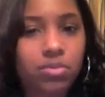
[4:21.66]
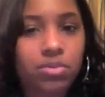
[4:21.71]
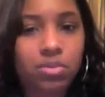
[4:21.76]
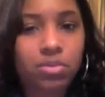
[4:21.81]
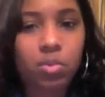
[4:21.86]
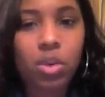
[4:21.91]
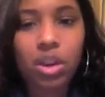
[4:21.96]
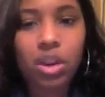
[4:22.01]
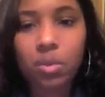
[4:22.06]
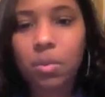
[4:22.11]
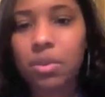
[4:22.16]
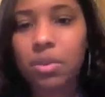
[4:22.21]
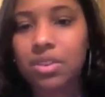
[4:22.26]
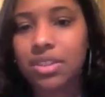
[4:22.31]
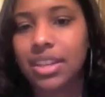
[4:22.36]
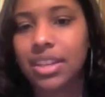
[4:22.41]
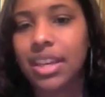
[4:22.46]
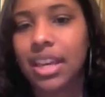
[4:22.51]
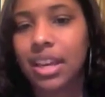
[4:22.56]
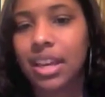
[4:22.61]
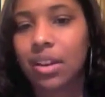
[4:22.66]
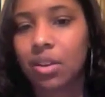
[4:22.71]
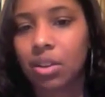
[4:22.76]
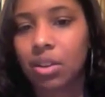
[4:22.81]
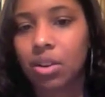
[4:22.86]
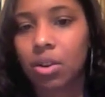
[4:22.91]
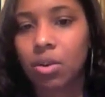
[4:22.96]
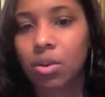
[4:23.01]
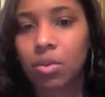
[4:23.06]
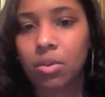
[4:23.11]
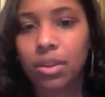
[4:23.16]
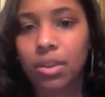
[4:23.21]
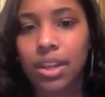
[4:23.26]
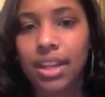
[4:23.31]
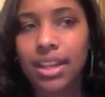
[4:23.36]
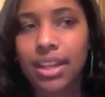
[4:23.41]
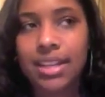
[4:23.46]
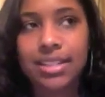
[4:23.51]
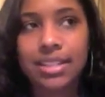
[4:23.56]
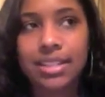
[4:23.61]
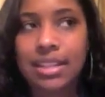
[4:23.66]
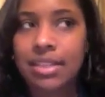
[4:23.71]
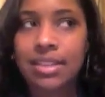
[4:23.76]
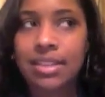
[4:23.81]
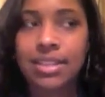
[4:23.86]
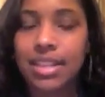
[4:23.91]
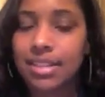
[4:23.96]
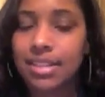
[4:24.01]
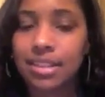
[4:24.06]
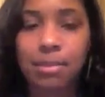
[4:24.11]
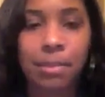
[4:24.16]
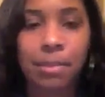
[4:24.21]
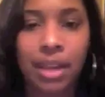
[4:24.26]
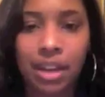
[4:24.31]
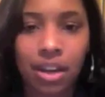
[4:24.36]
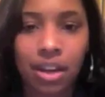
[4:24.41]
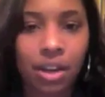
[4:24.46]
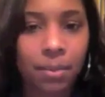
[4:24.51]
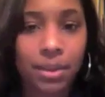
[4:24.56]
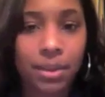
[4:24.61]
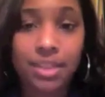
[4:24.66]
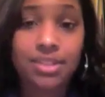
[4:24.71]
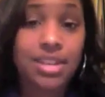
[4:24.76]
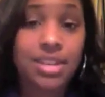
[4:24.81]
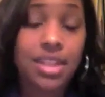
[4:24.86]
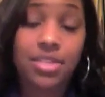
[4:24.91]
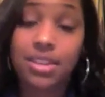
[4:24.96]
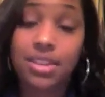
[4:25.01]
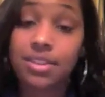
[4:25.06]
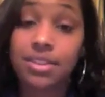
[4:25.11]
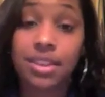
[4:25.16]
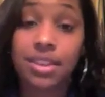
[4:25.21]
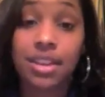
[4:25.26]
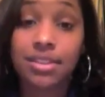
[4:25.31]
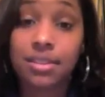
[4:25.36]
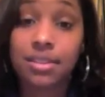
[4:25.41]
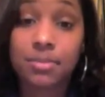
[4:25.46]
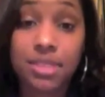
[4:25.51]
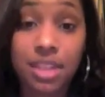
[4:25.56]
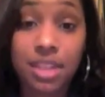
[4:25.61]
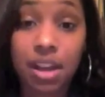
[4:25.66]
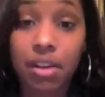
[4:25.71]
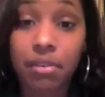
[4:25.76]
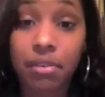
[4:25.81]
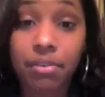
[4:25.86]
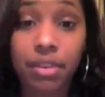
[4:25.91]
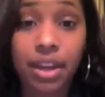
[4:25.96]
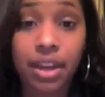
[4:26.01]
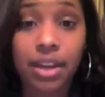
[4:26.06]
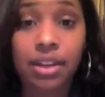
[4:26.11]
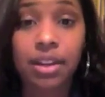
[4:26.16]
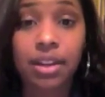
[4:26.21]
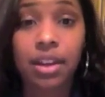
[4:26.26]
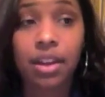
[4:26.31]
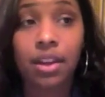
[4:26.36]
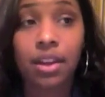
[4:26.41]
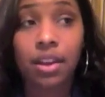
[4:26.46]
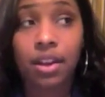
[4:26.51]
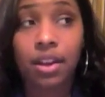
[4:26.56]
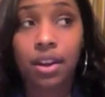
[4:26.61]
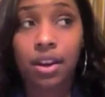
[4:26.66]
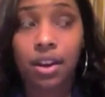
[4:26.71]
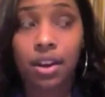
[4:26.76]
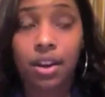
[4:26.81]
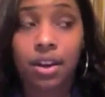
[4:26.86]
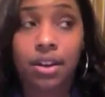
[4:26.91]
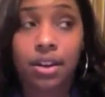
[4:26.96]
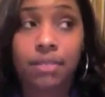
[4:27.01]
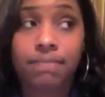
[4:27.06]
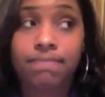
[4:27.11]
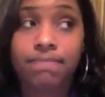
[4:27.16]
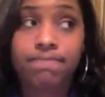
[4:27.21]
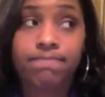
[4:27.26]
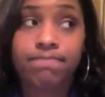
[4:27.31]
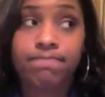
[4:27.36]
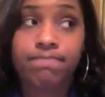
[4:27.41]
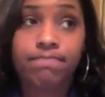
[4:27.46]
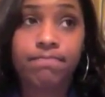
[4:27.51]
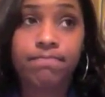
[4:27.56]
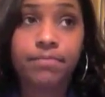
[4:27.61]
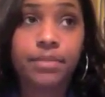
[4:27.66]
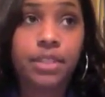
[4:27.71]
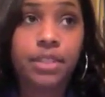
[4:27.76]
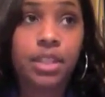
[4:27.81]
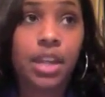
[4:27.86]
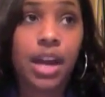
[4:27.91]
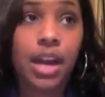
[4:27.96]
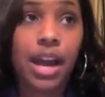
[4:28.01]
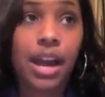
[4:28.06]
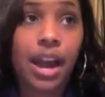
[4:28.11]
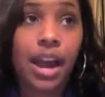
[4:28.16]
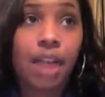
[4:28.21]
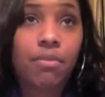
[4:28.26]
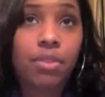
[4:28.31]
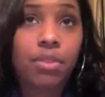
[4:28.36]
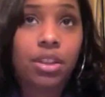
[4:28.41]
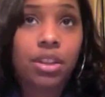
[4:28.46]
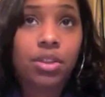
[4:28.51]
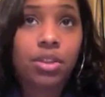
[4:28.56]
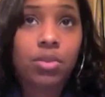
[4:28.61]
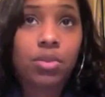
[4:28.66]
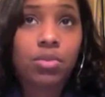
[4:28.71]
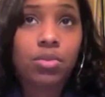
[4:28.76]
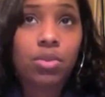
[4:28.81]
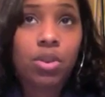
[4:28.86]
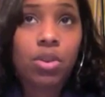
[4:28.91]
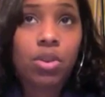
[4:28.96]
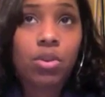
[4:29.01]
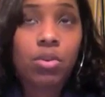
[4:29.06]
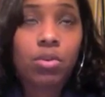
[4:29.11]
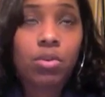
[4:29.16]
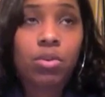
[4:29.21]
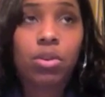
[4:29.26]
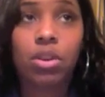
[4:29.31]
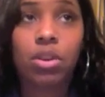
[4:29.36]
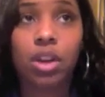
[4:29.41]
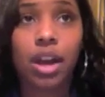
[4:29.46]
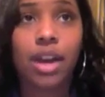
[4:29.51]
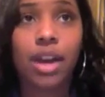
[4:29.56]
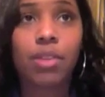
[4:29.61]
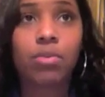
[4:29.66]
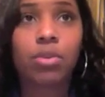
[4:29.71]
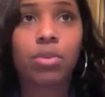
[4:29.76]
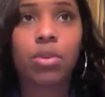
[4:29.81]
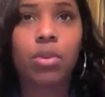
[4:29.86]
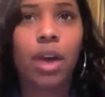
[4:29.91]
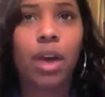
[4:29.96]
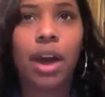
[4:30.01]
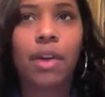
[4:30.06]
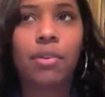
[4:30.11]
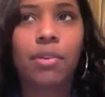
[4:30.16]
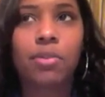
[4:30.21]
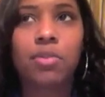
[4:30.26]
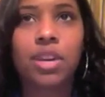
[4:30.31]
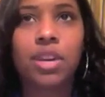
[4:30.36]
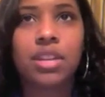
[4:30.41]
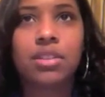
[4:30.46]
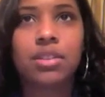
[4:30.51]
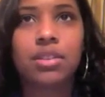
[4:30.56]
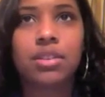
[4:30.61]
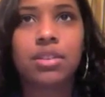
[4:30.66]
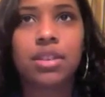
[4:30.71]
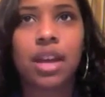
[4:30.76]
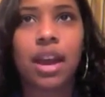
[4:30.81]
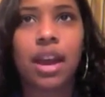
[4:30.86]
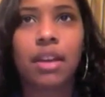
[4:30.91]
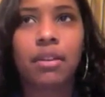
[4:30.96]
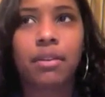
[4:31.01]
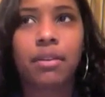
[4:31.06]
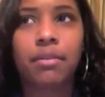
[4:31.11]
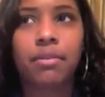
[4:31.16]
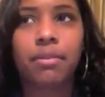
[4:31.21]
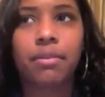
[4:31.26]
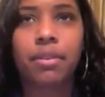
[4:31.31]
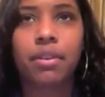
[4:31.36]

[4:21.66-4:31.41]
we're seeing. This isn't made up. He said these things himself, and I really don't know. I don't know how you can just kind of